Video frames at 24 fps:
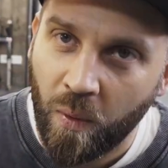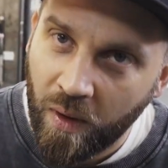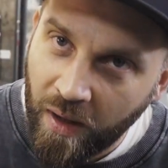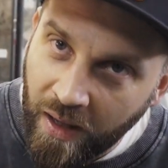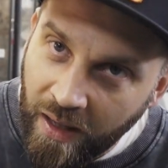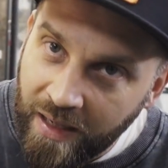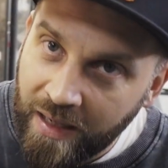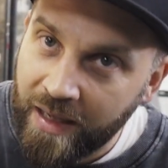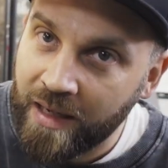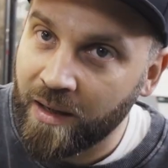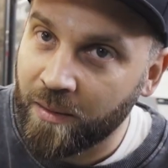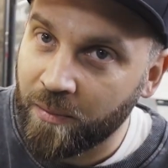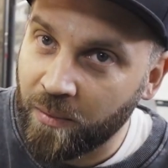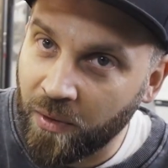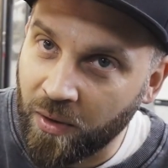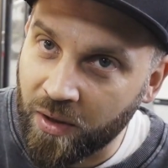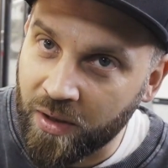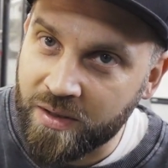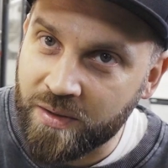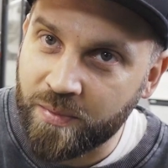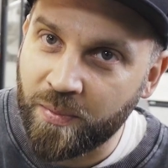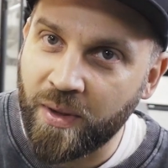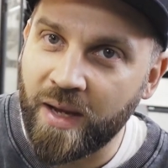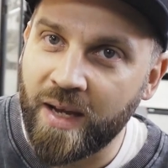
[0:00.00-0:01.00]
a little more
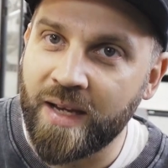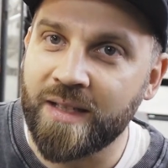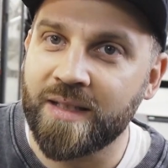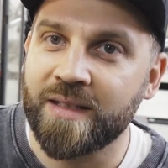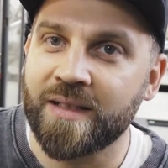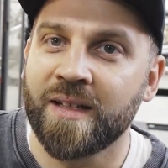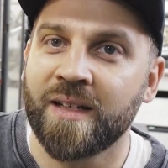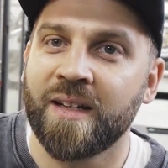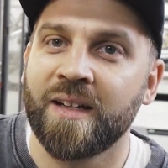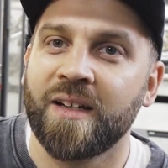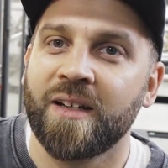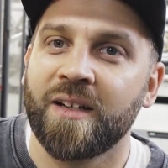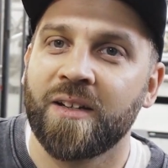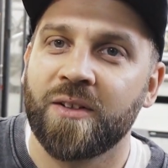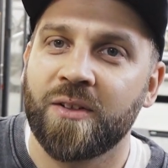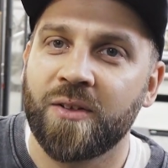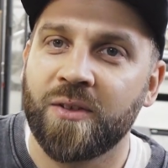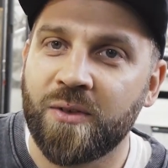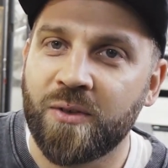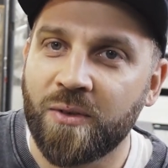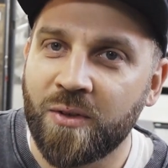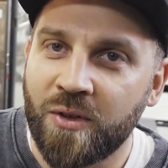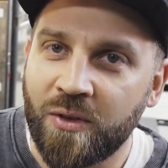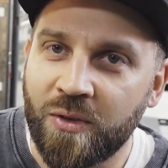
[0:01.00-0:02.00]
space to
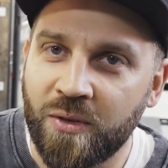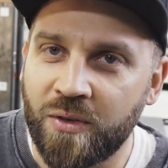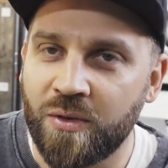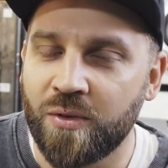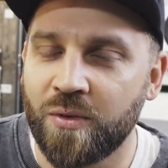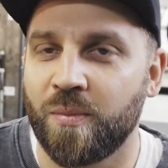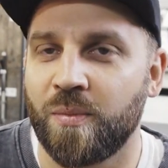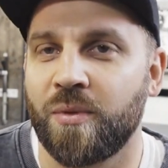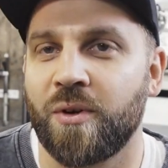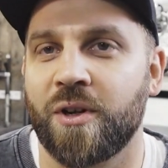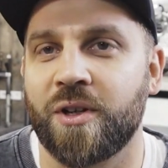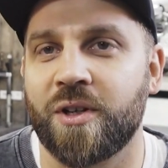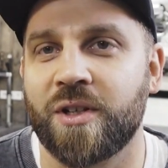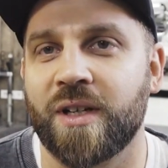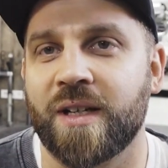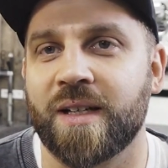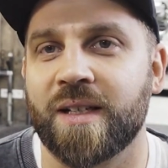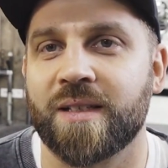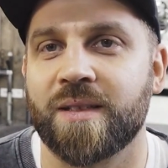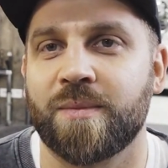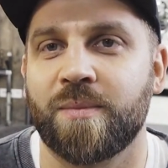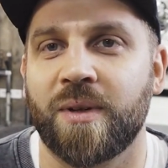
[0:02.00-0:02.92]
do YouTube projects,